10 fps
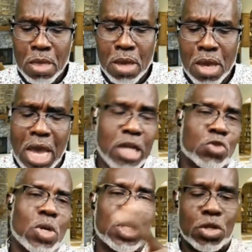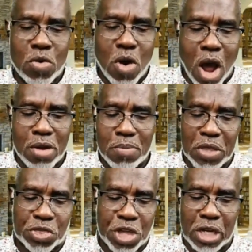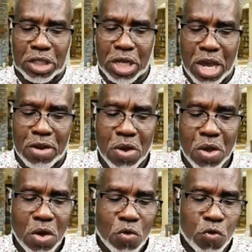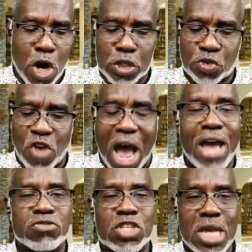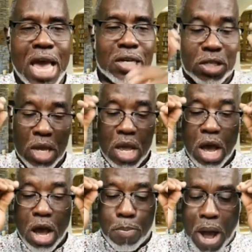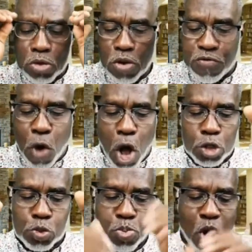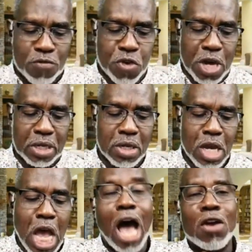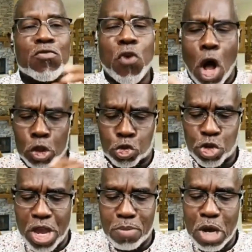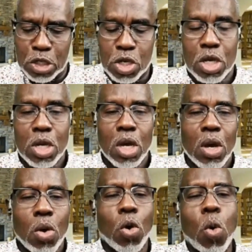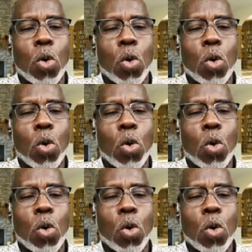Here's what Deuteronomy 13 verse 5 says about the false prophet and false dreamers who